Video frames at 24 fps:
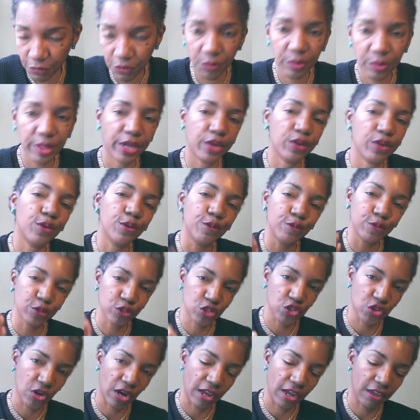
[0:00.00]
from that
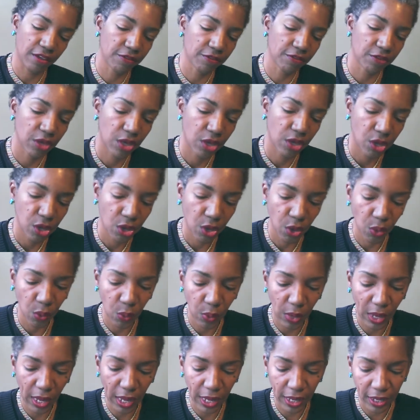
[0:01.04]
overdrive,
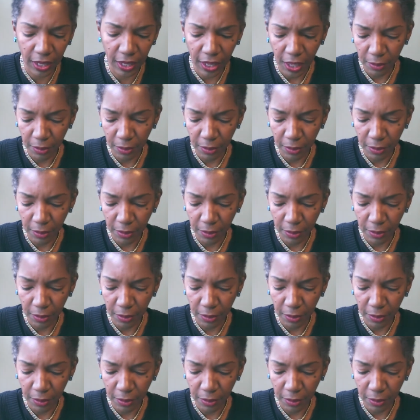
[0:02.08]
okay?